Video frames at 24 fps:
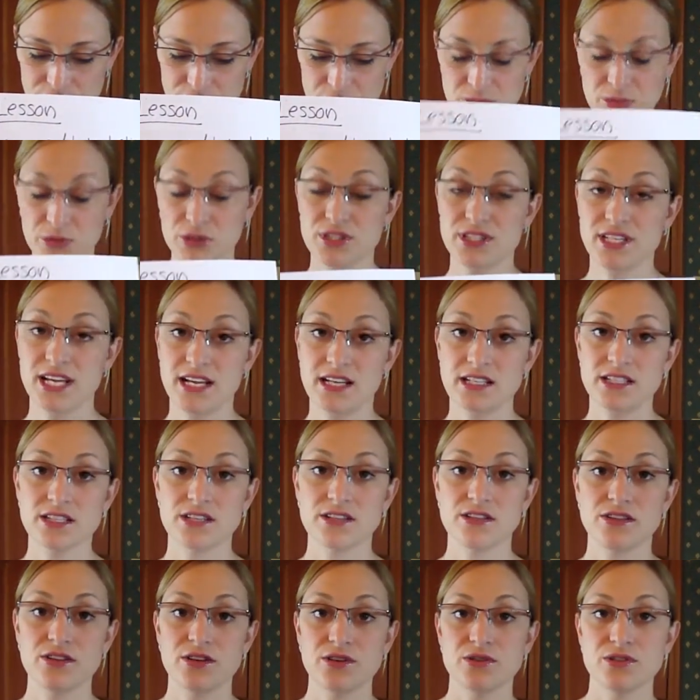to present
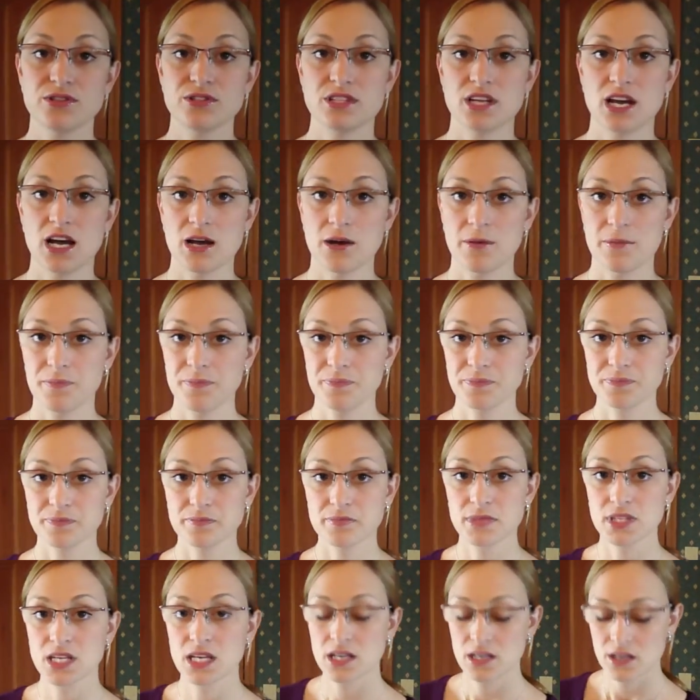those
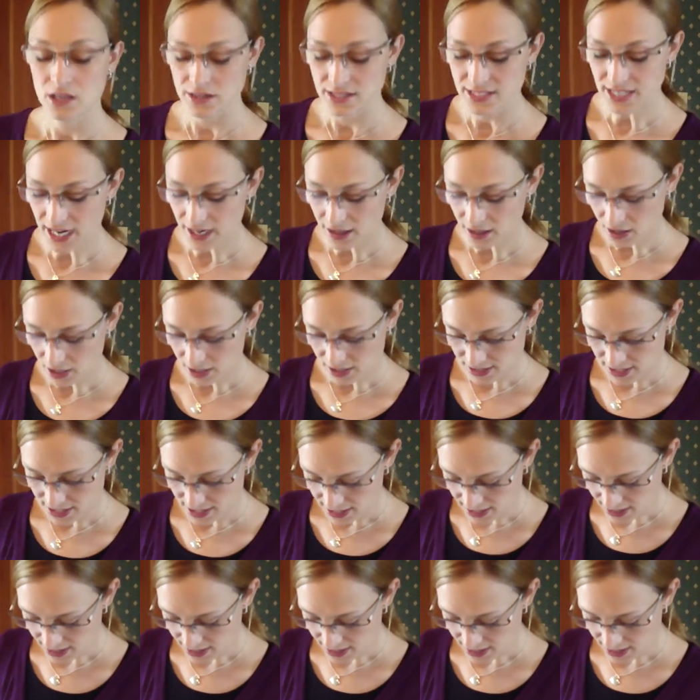dialogues to the